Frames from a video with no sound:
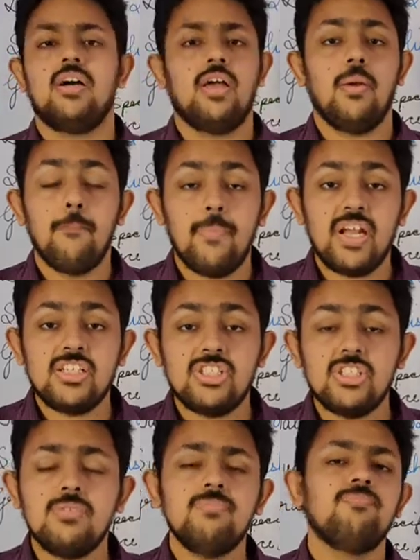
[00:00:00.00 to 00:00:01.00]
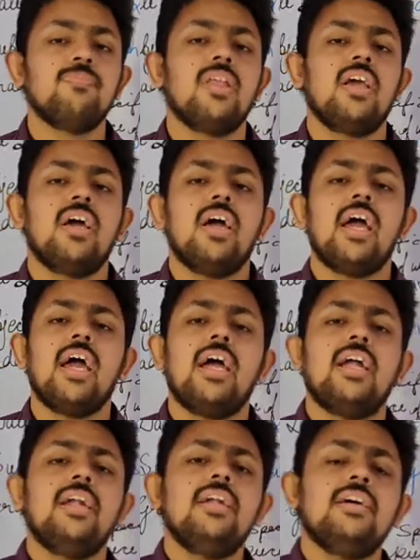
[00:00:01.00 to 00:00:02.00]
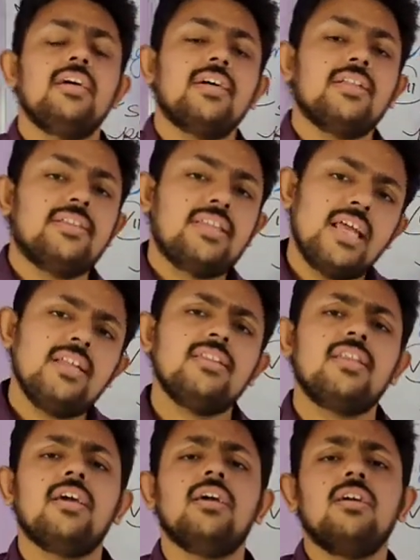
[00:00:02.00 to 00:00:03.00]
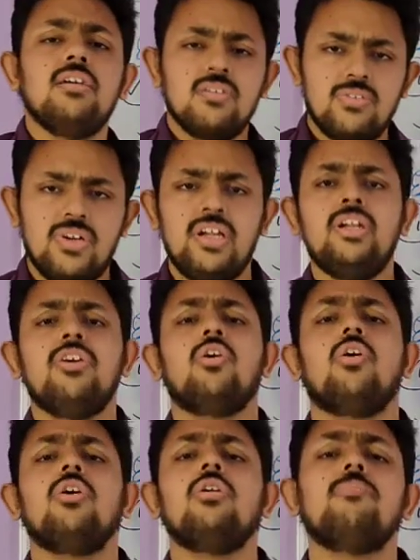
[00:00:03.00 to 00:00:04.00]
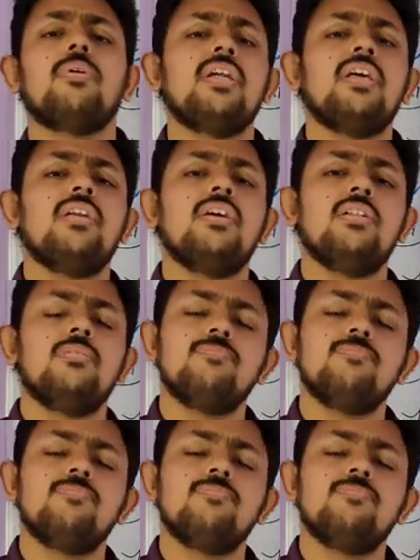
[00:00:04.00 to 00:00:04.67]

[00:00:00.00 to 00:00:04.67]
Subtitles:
impression, and then they read your material.